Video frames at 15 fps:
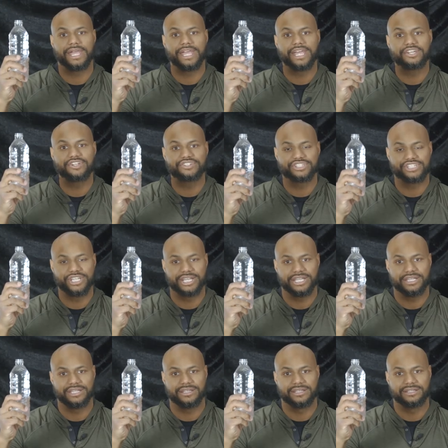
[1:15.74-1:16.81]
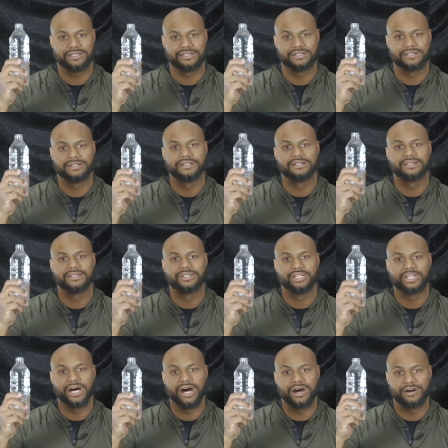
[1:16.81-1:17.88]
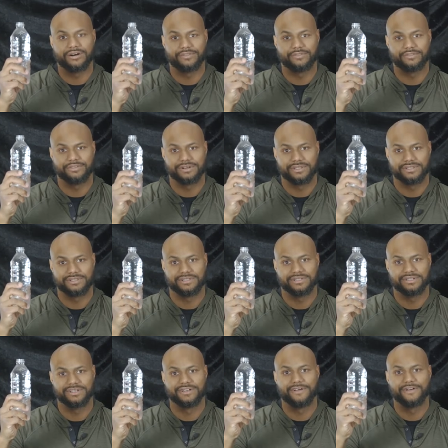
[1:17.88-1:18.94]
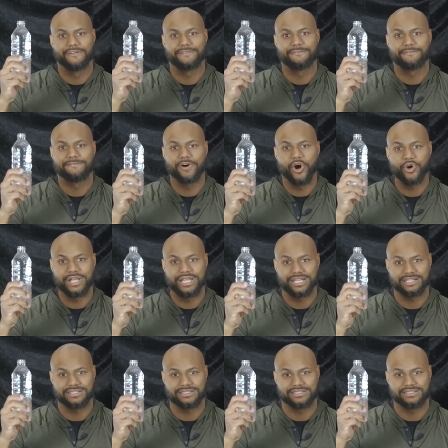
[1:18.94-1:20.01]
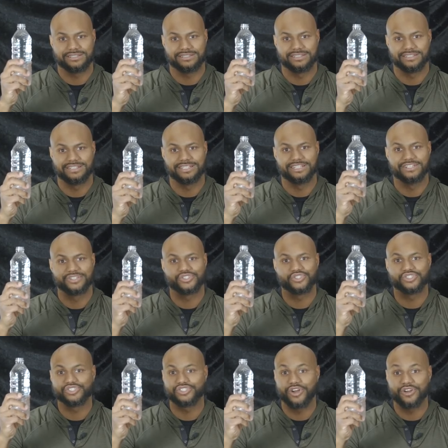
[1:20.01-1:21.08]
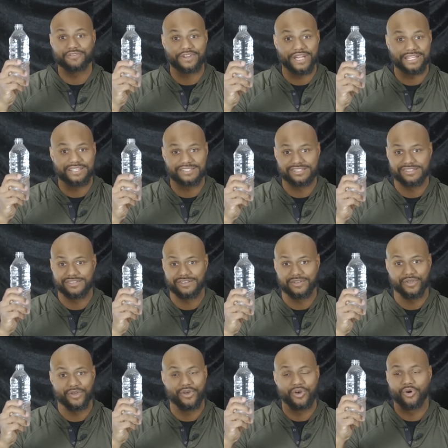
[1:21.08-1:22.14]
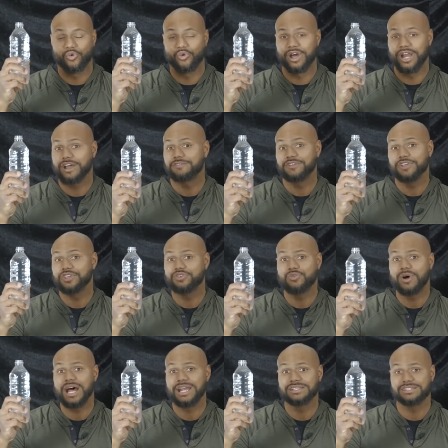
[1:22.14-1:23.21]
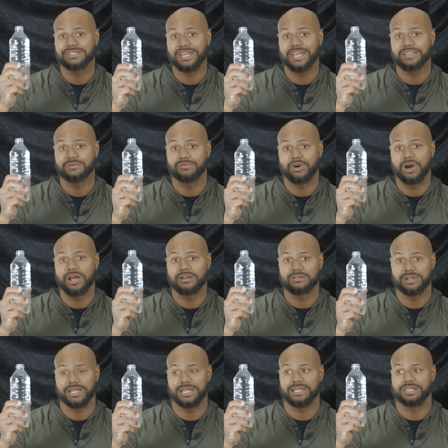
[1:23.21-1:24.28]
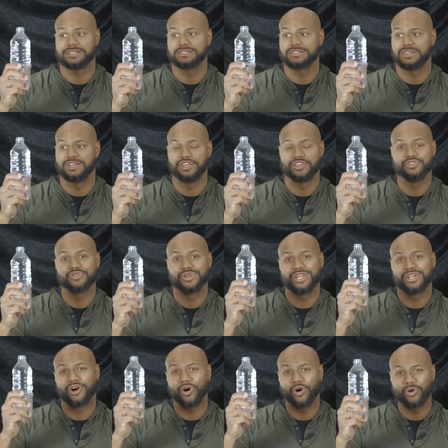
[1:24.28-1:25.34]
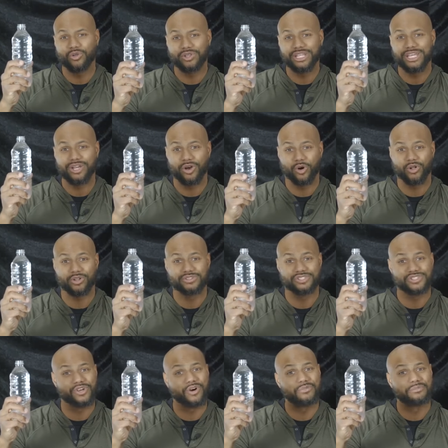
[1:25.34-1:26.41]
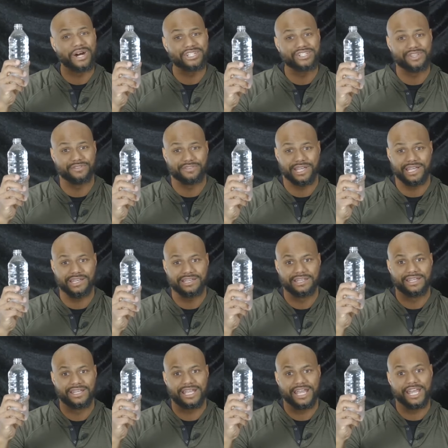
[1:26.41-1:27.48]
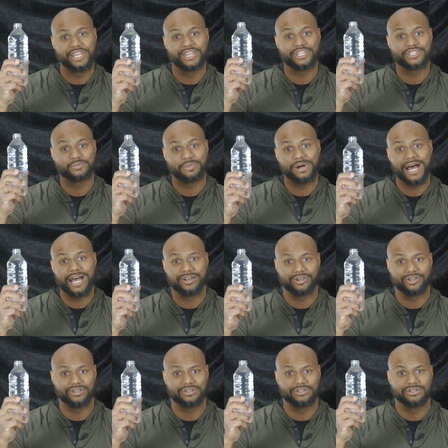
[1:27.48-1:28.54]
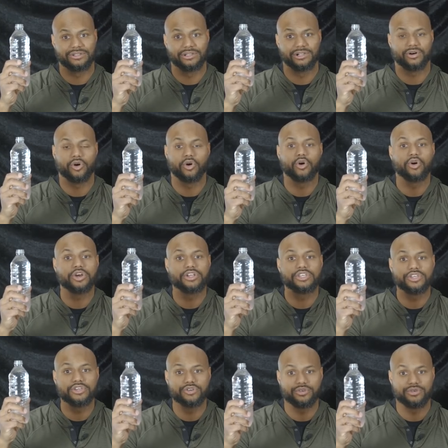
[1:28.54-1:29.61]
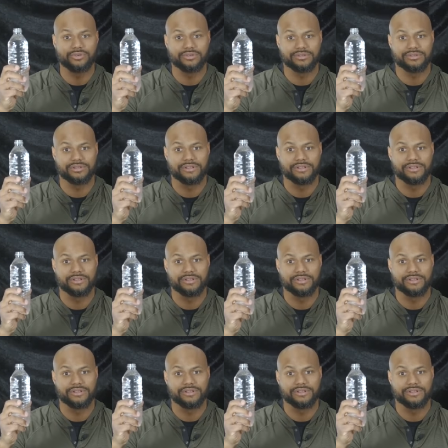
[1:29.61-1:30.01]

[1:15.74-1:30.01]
energy, love, focus, service. Whatever you want to say the water is, you can only hold so much of it in this bottle, or you.